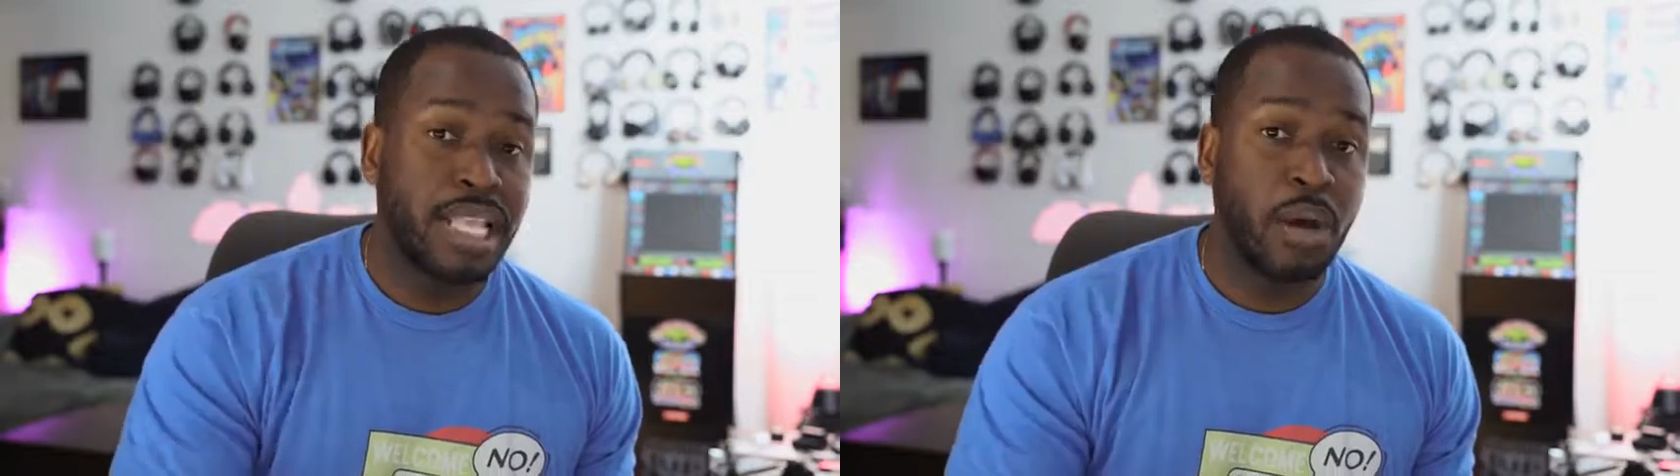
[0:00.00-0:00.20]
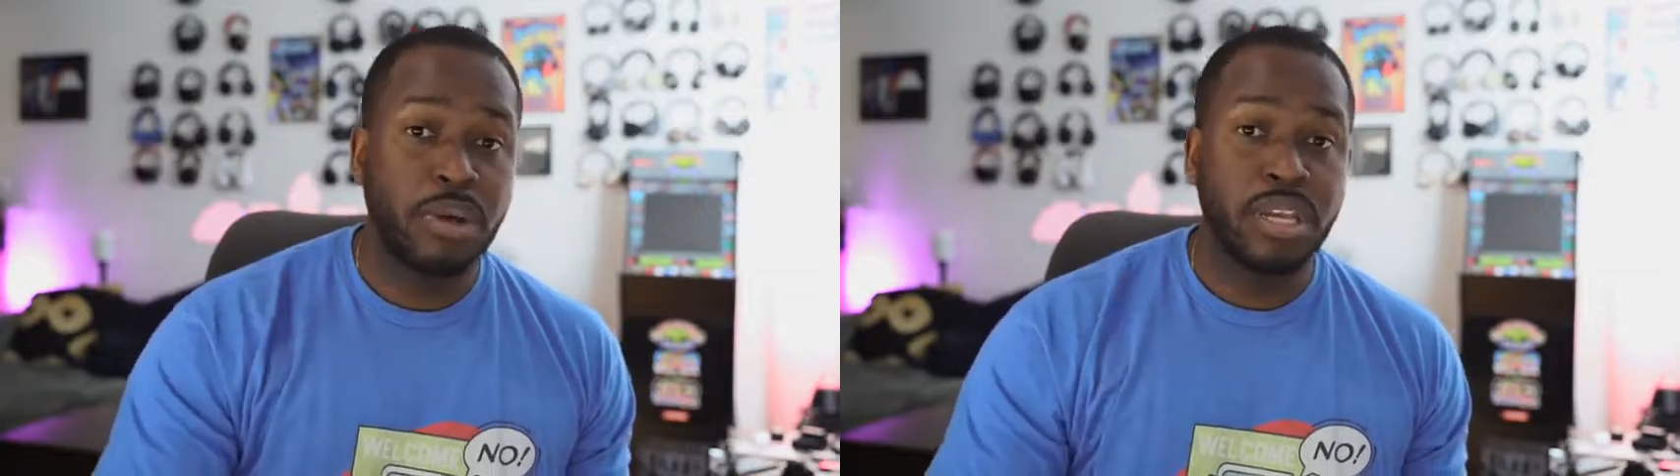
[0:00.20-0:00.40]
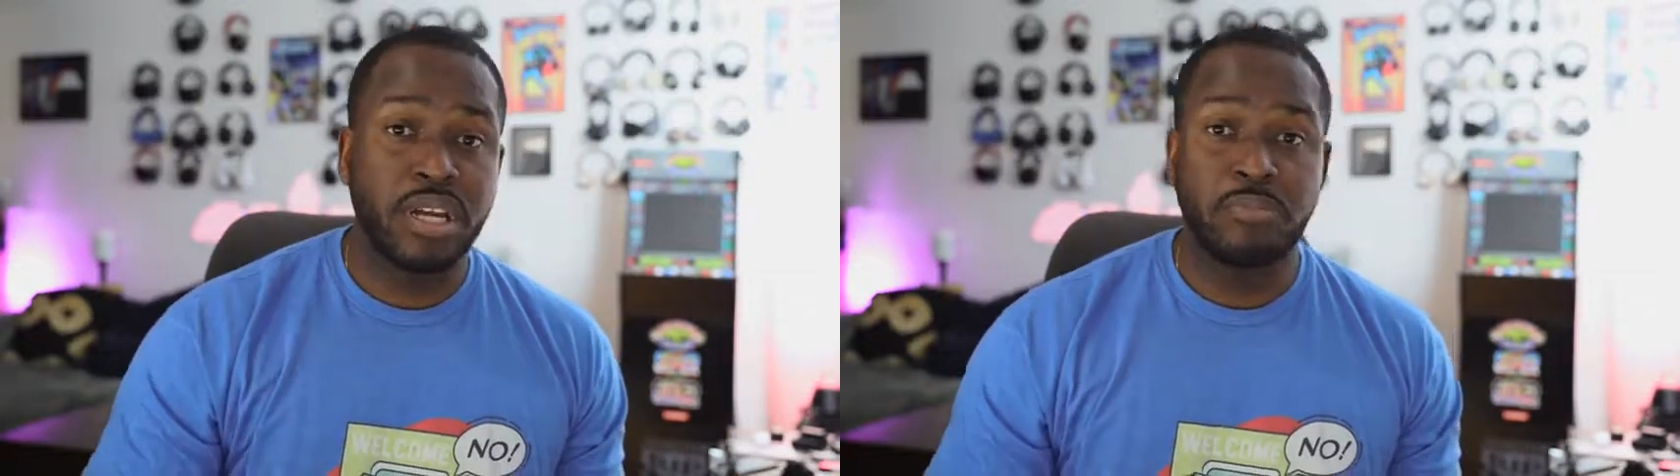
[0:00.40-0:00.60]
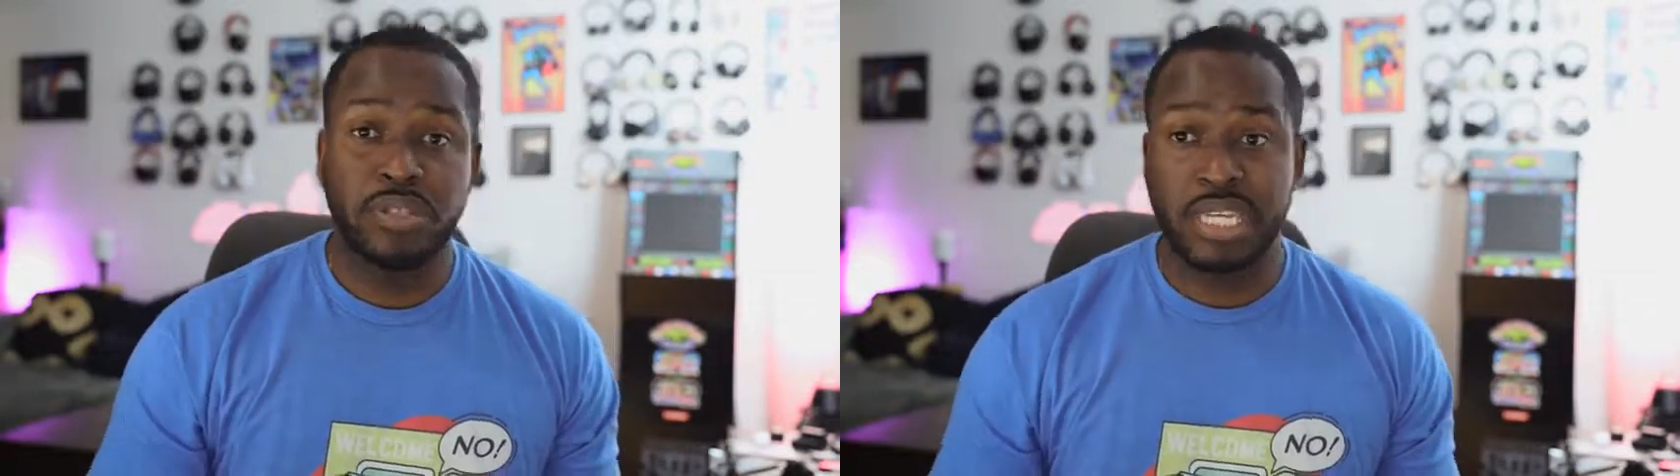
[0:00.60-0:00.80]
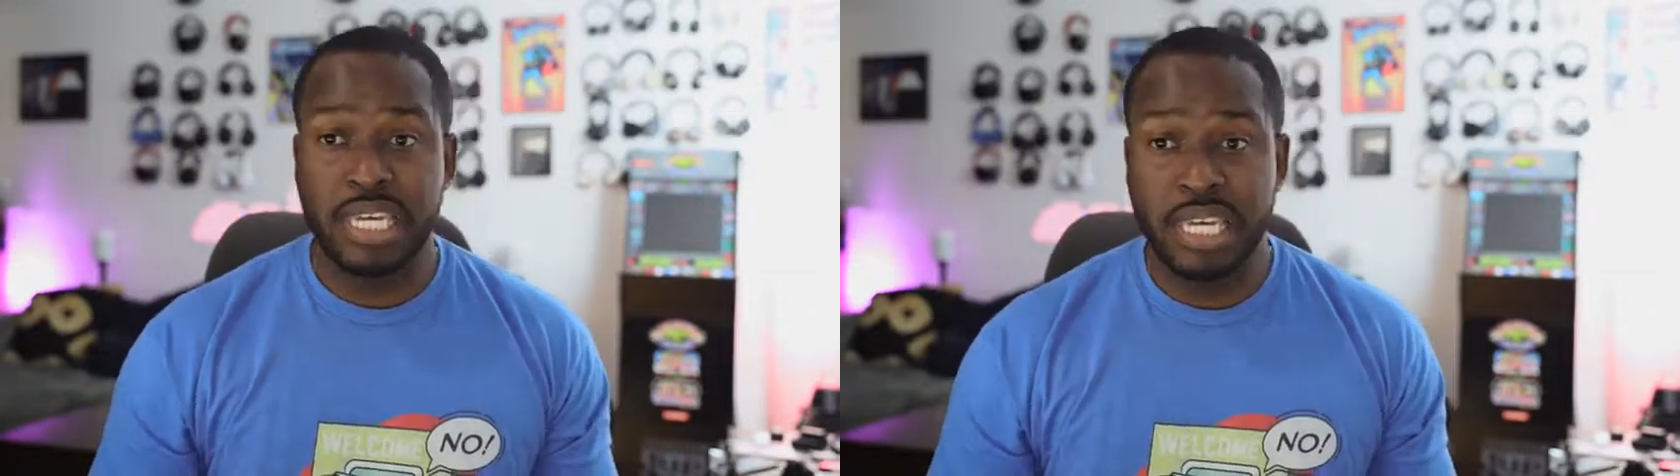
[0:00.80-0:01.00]
Now, when it
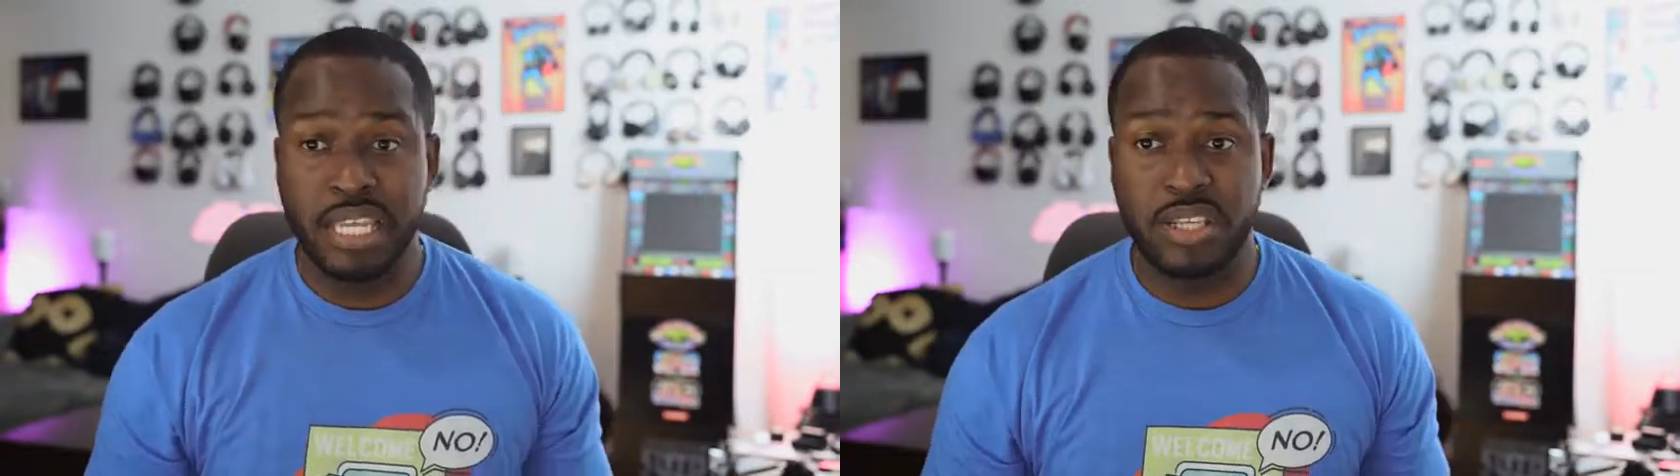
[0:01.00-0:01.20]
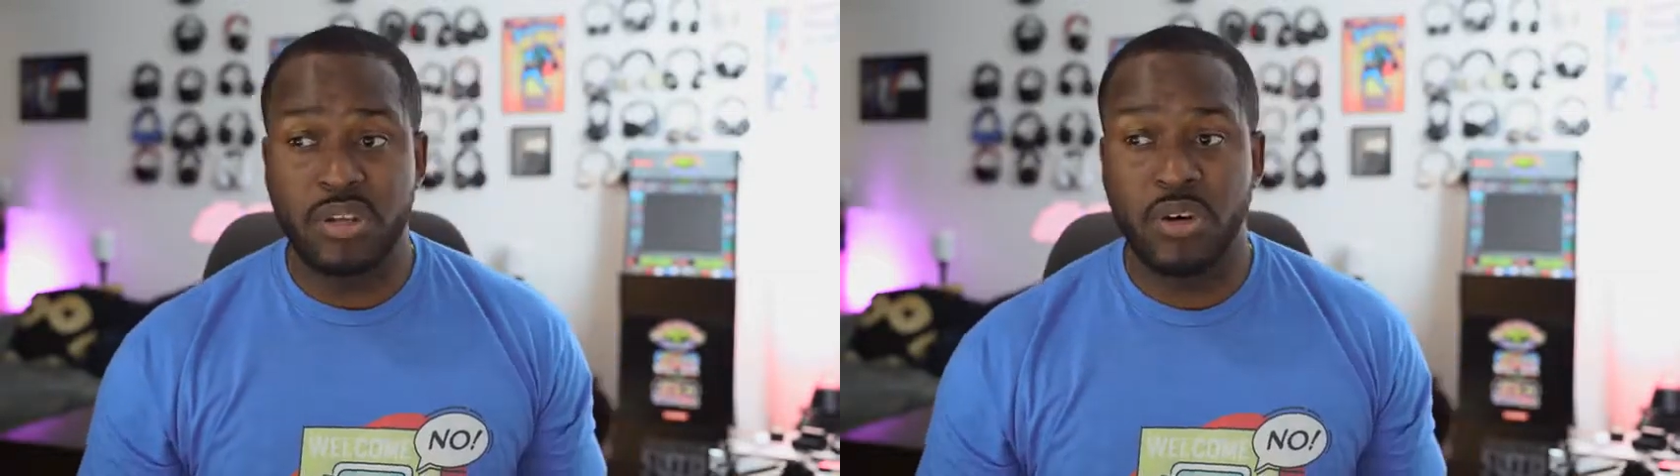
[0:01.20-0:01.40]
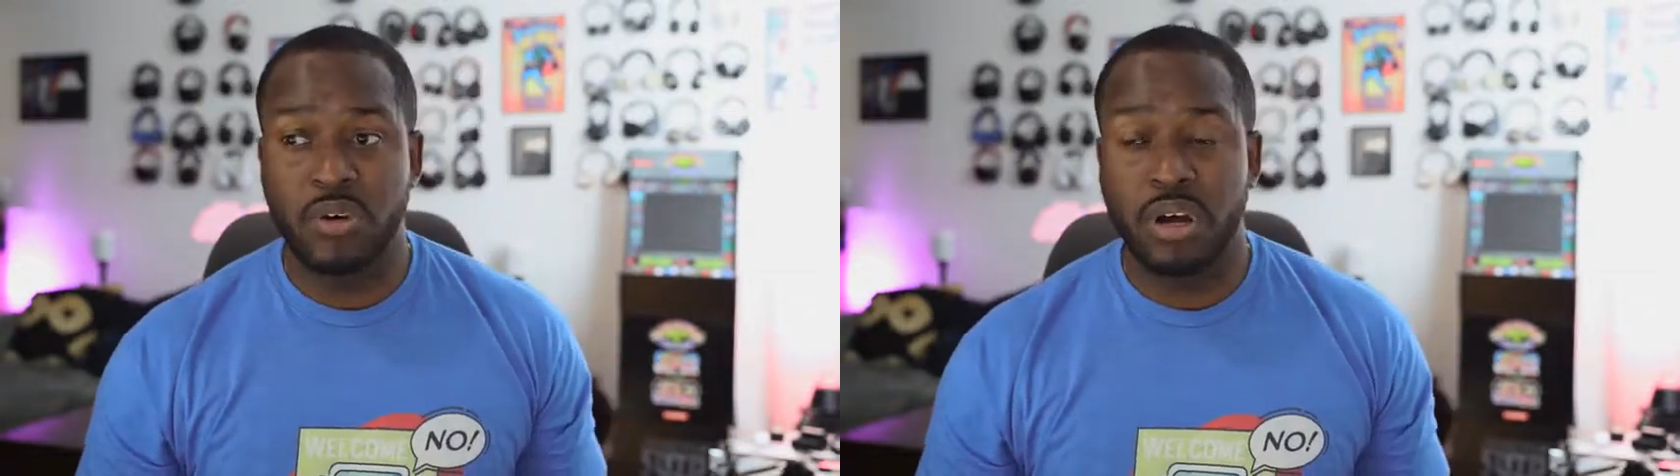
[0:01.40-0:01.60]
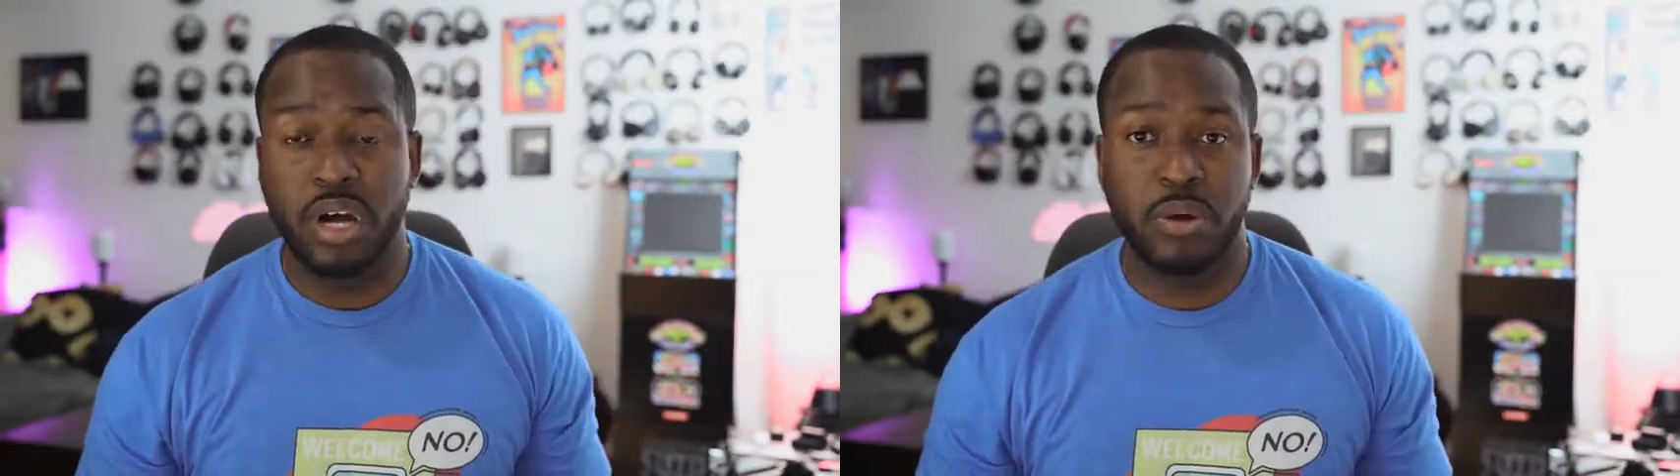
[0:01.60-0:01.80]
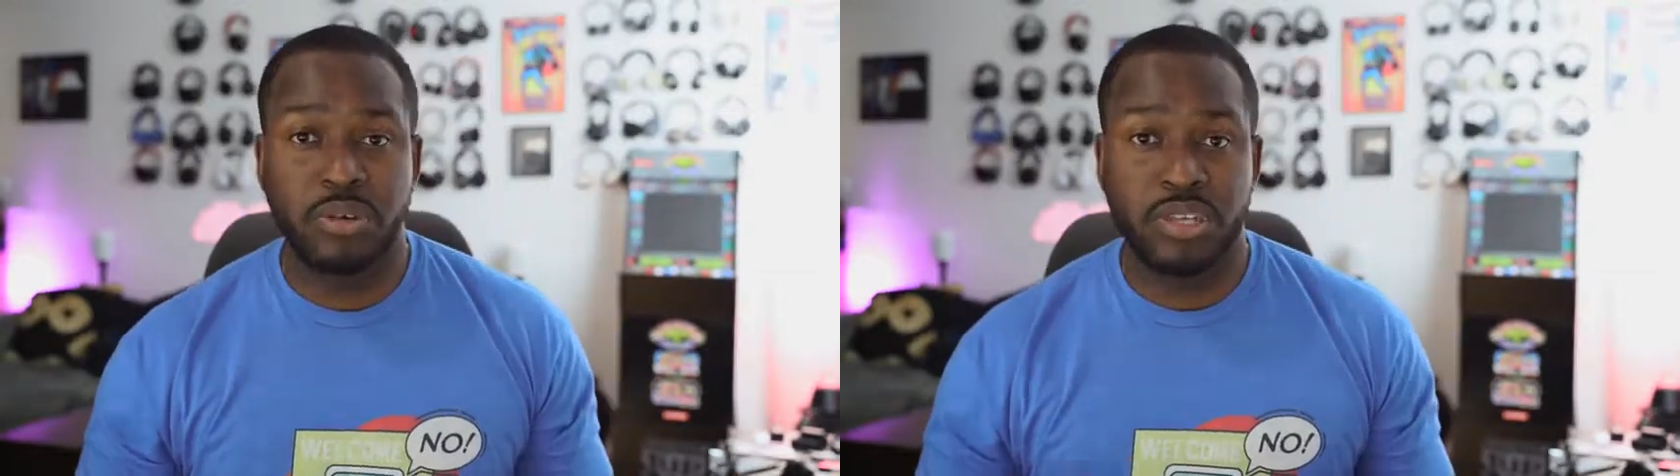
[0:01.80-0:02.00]
comes to heating though, uh,